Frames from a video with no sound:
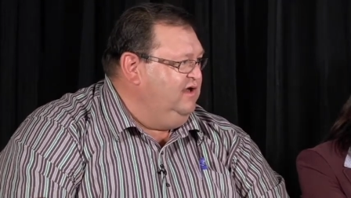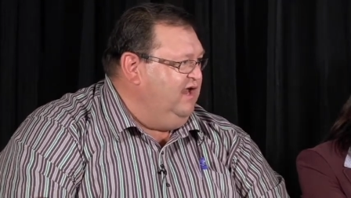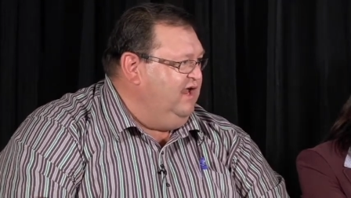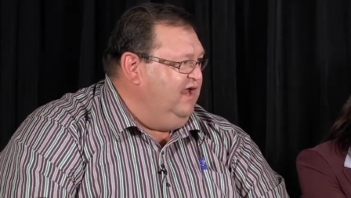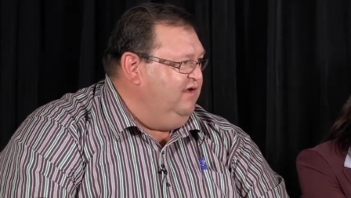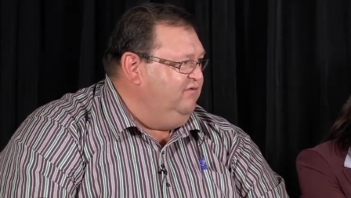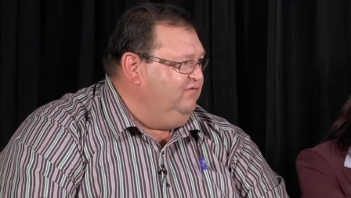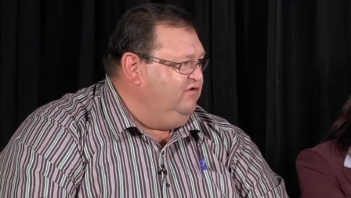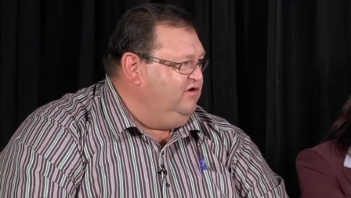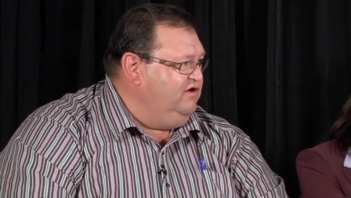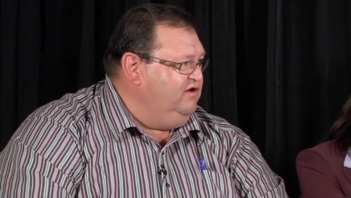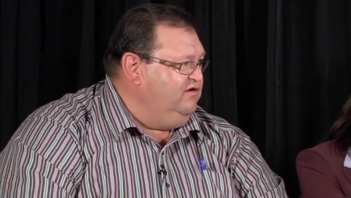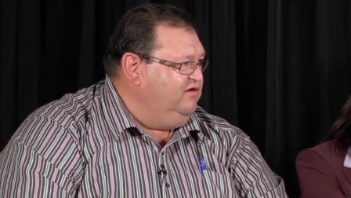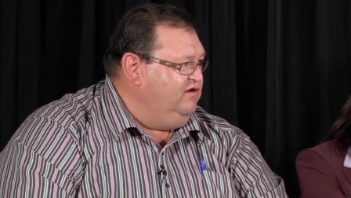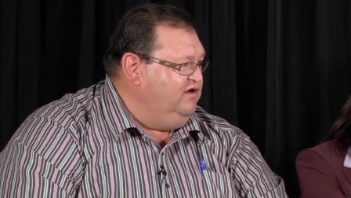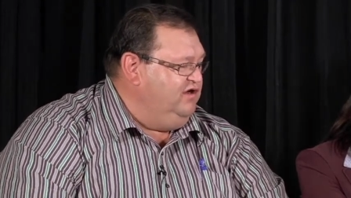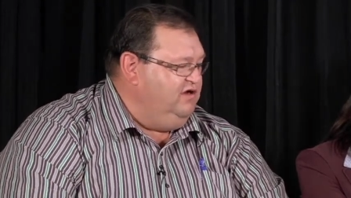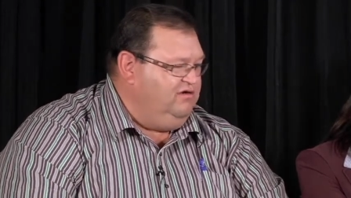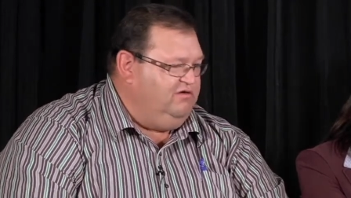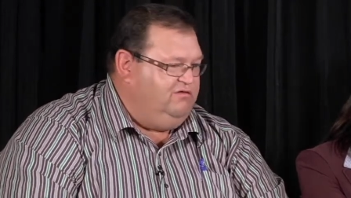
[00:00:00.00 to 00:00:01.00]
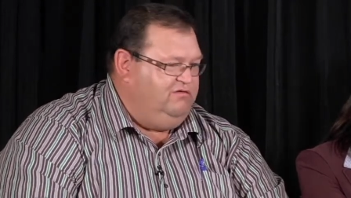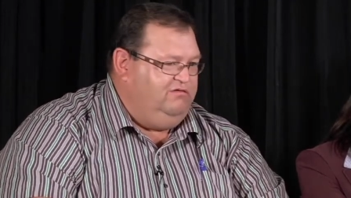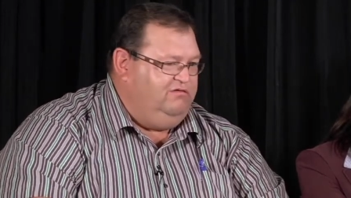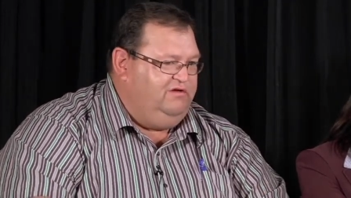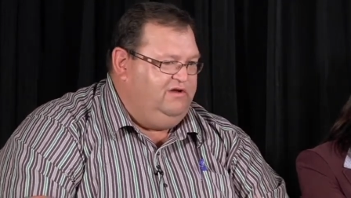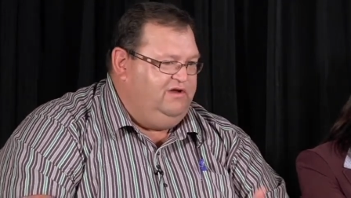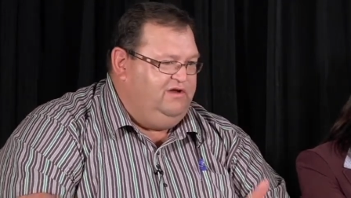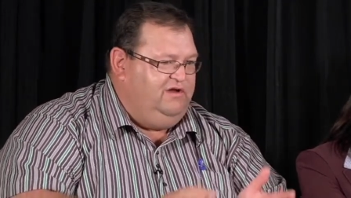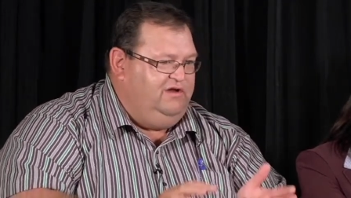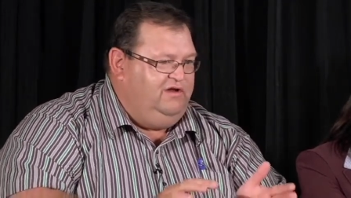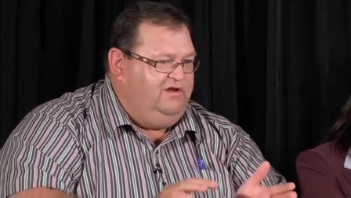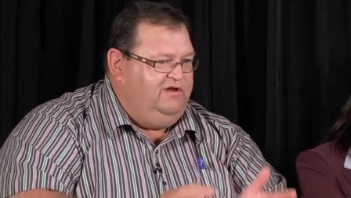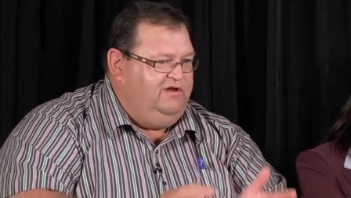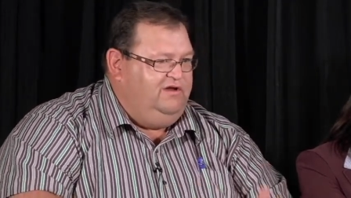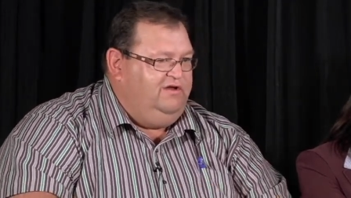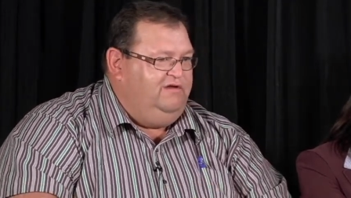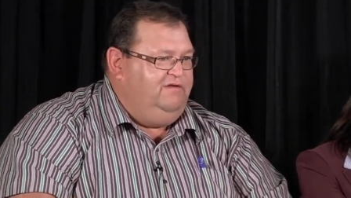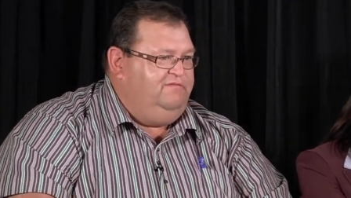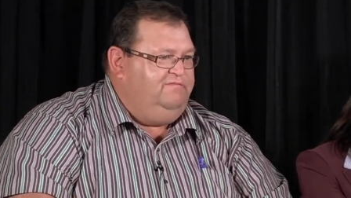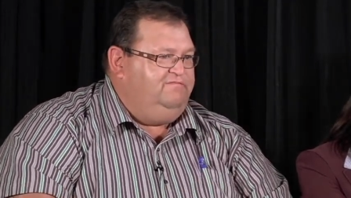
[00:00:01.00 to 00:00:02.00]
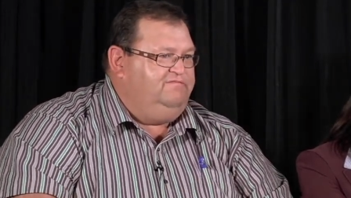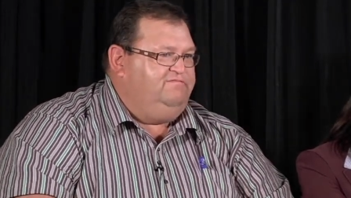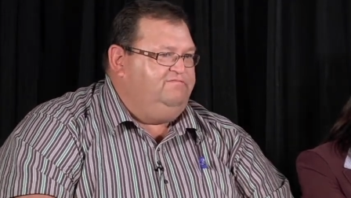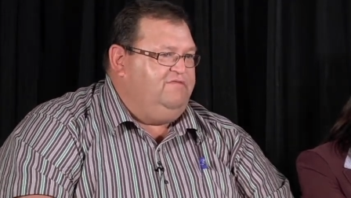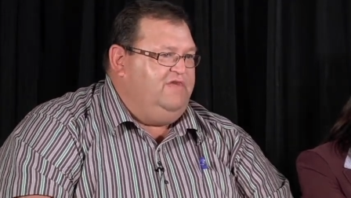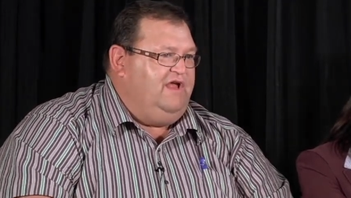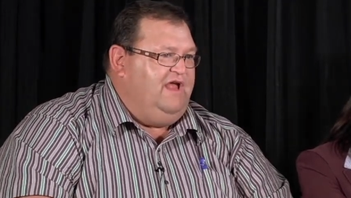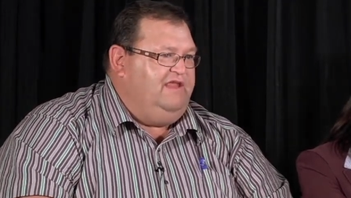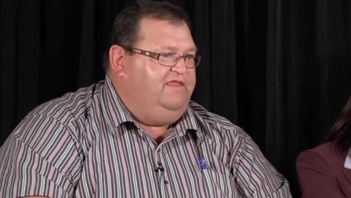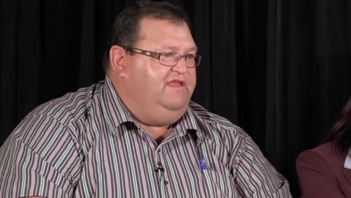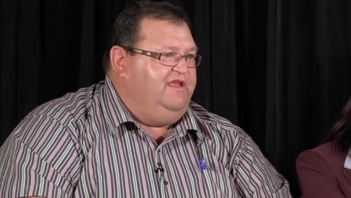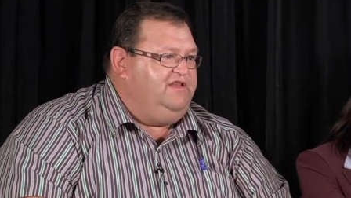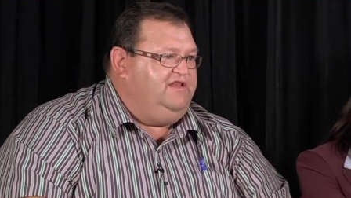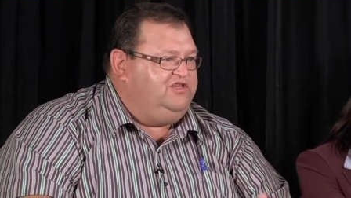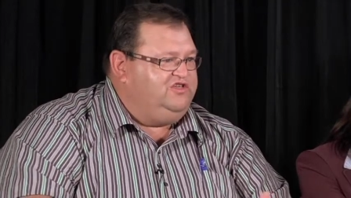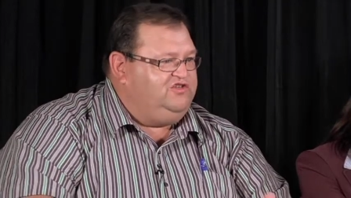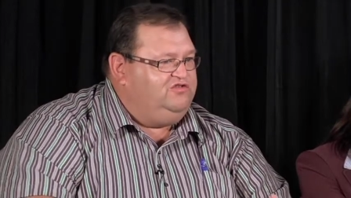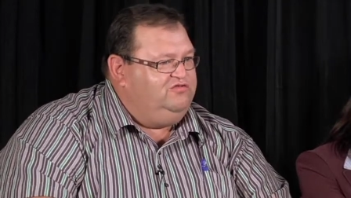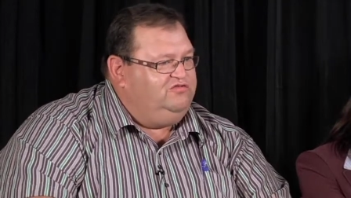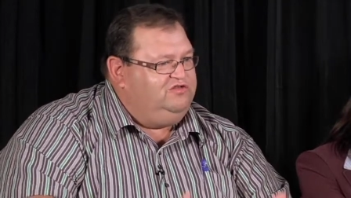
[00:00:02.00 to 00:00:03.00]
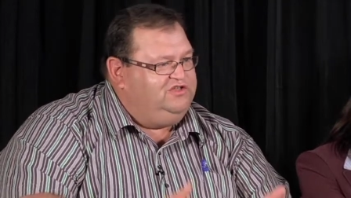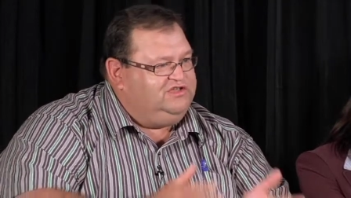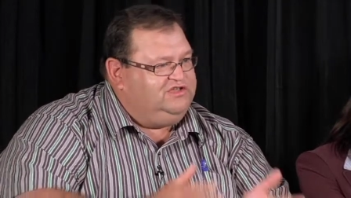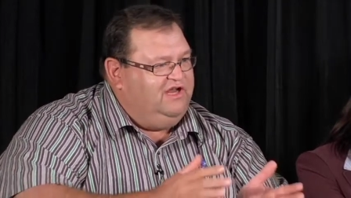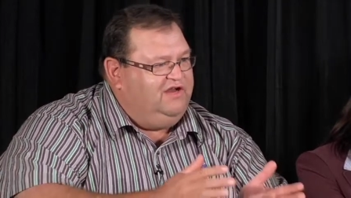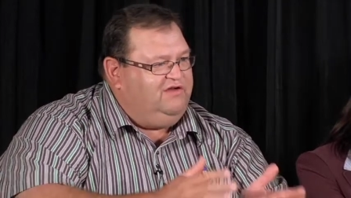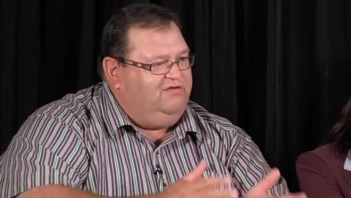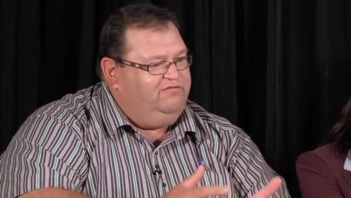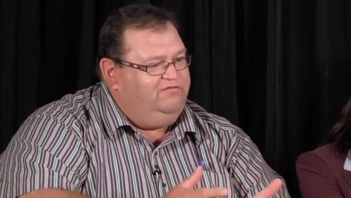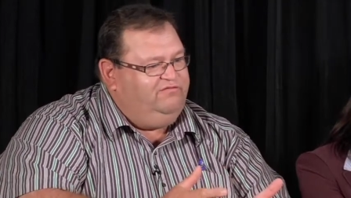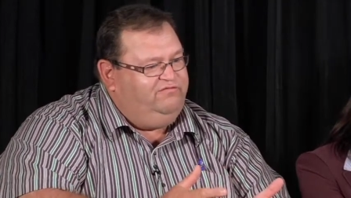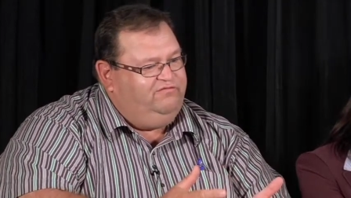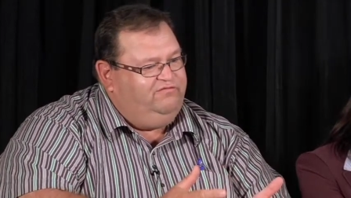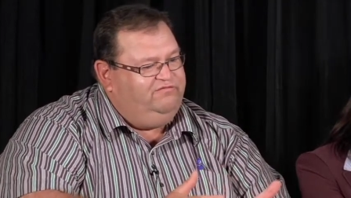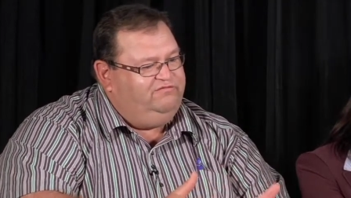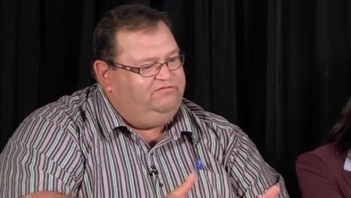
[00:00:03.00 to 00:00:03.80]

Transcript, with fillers: And we're, you know, I think the students got to